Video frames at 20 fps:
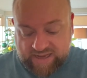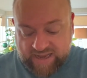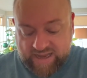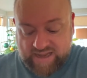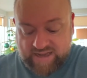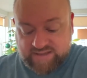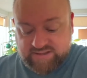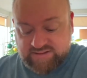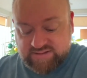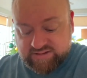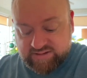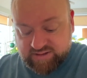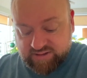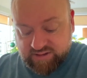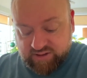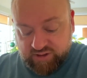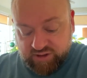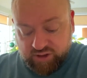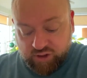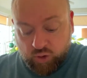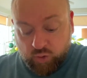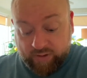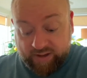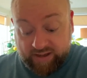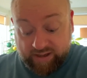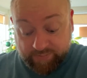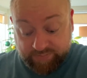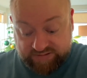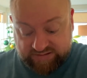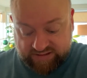And quick
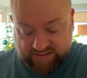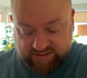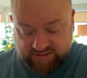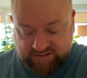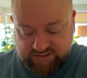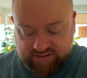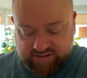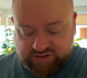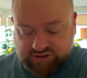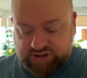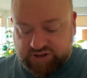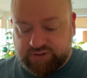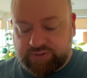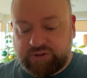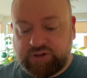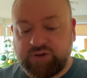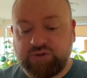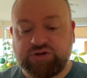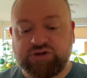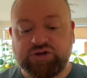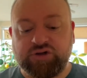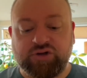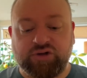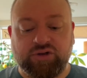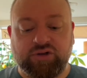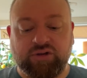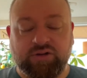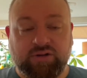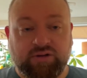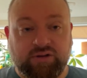update, so you saw